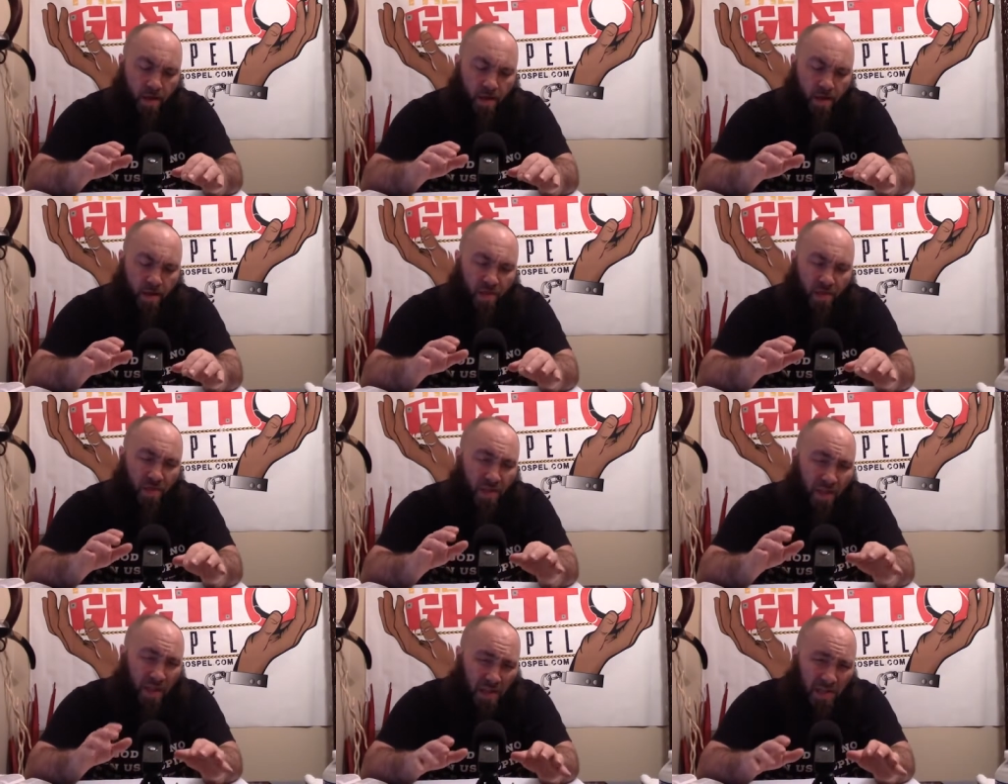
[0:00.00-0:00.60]

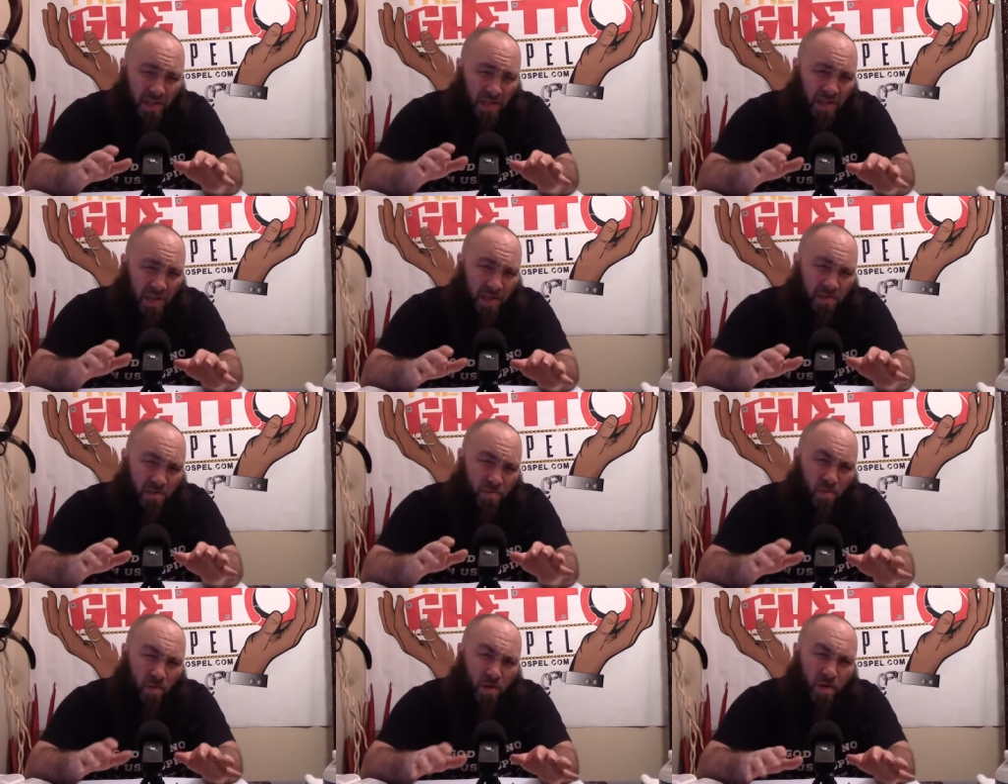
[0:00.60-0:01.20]
This
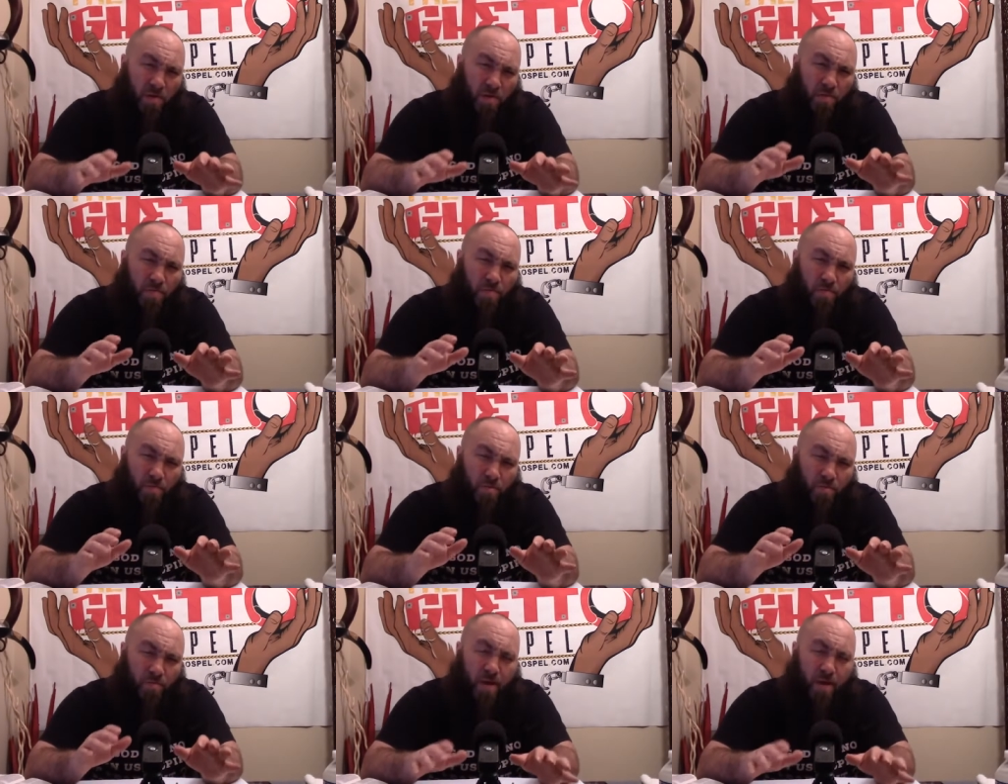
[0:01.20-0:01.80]
is one of the
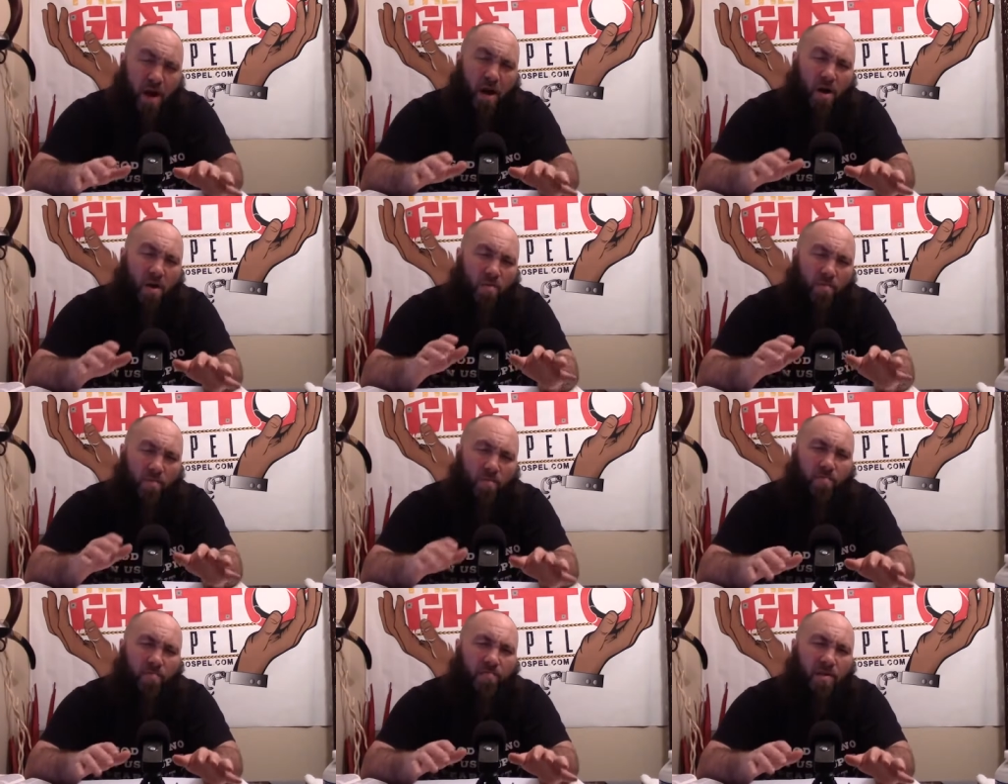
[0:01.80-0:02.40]
most
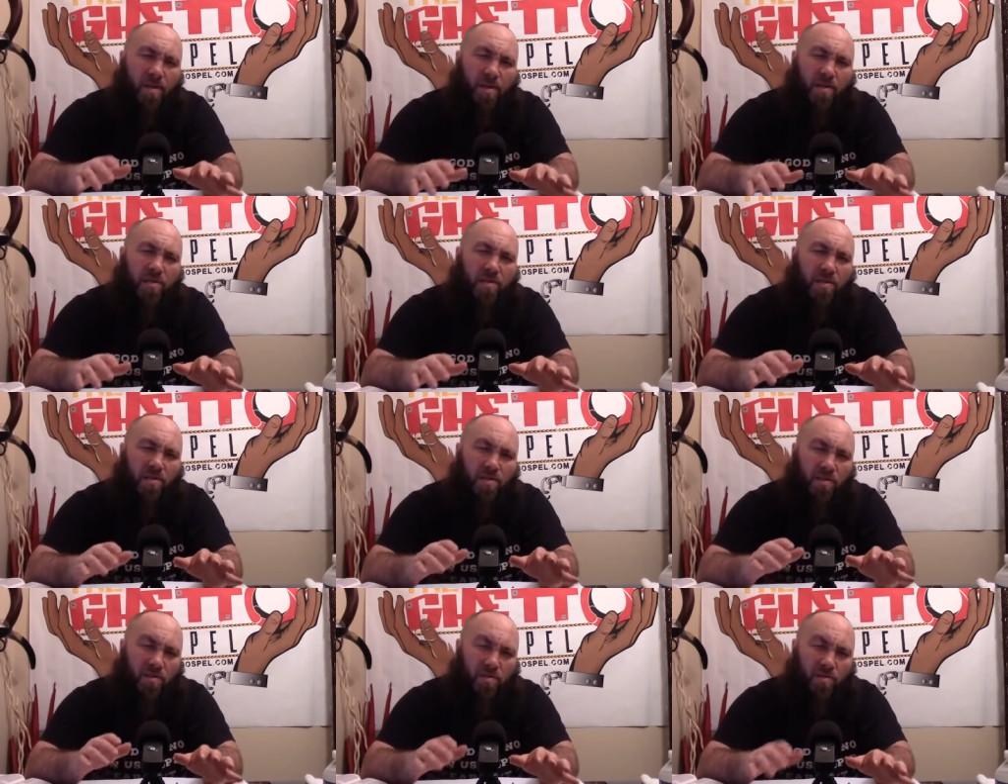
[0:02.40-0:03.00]
powerful
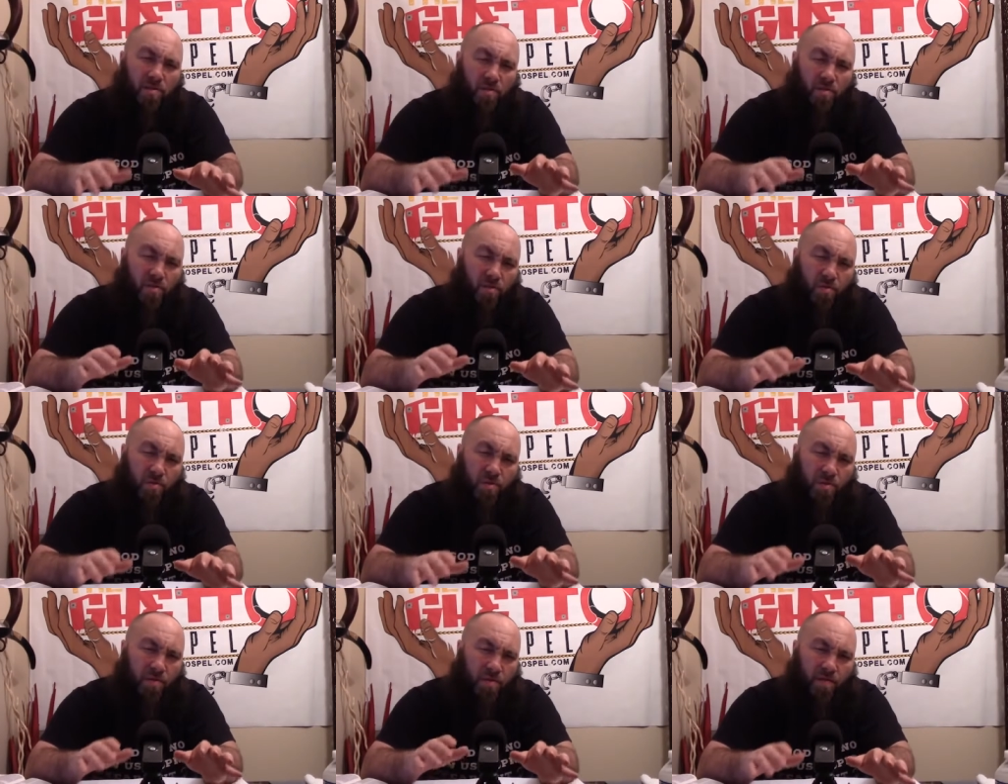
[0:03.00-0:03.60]
messages the
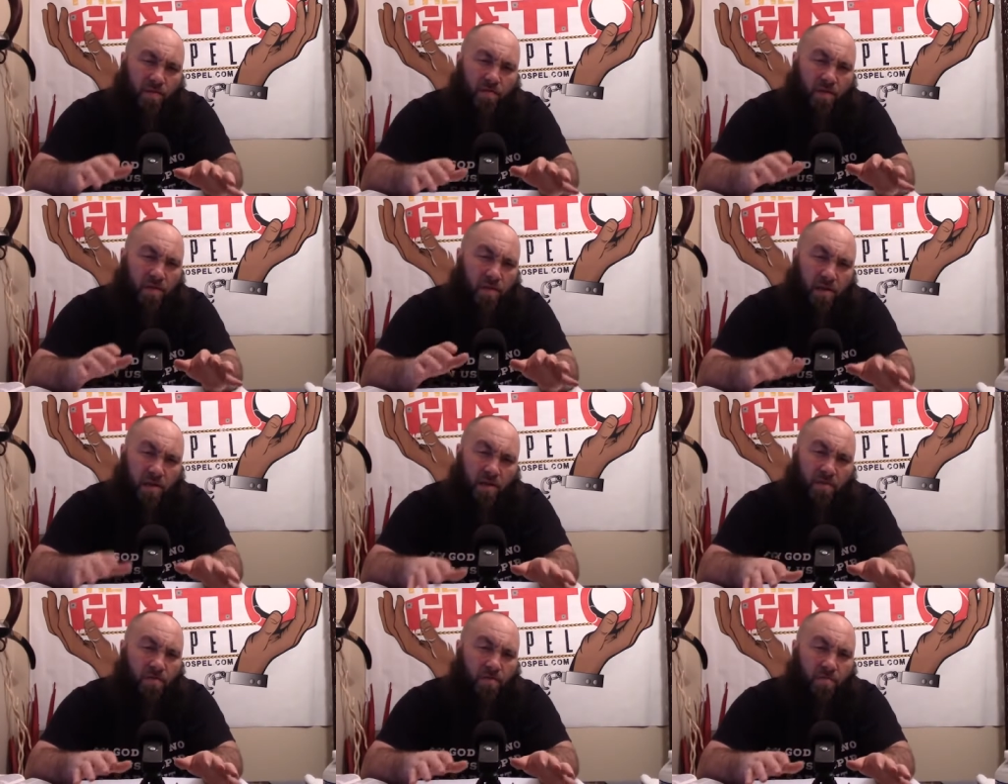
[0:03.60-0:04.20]
Lord has ever
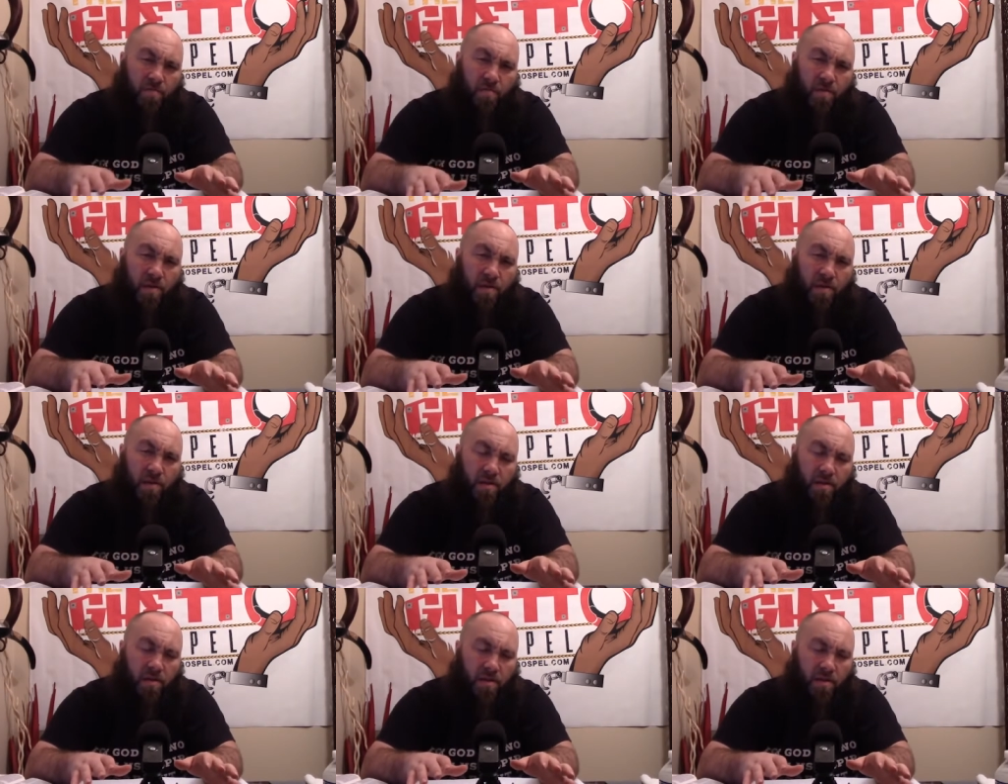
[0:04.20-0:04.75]
given me.